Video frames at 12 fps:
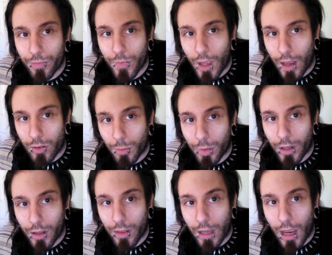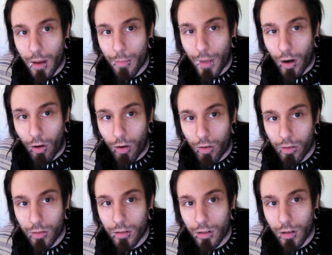hasn't played the game at all,
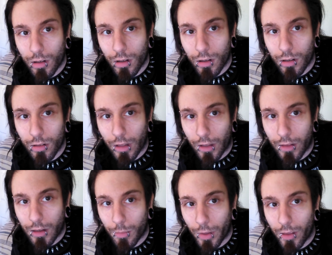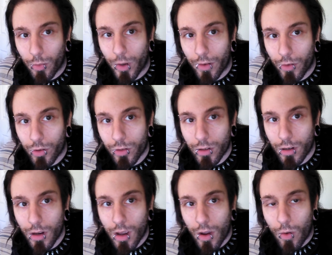like didn't play the Wii version,
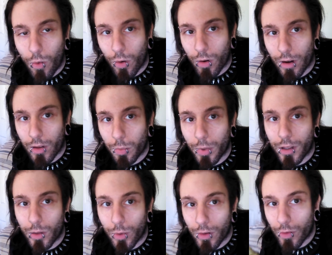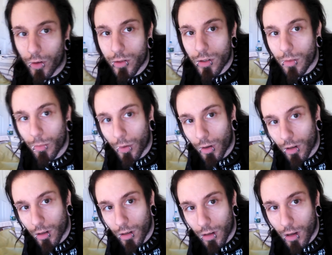or has played the Wii version
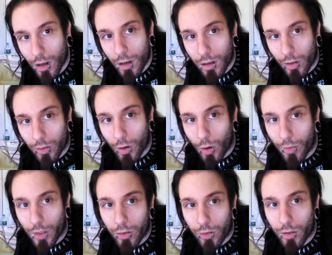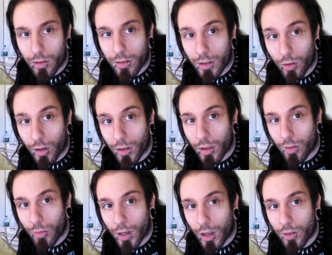but doesn't know if they should still get the
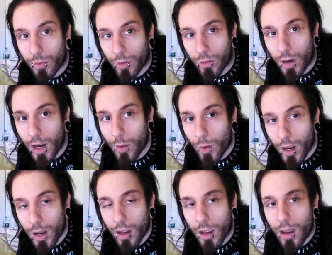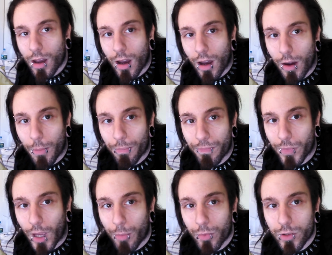3DS version anyway,
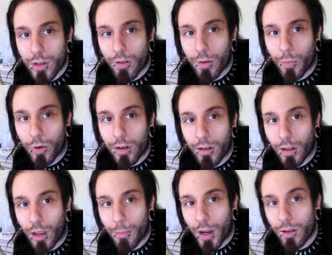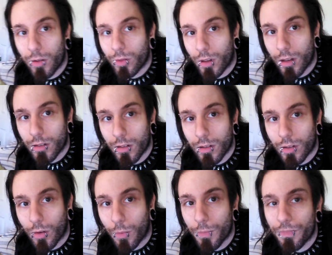I'm just here to put in like my 2 cents. So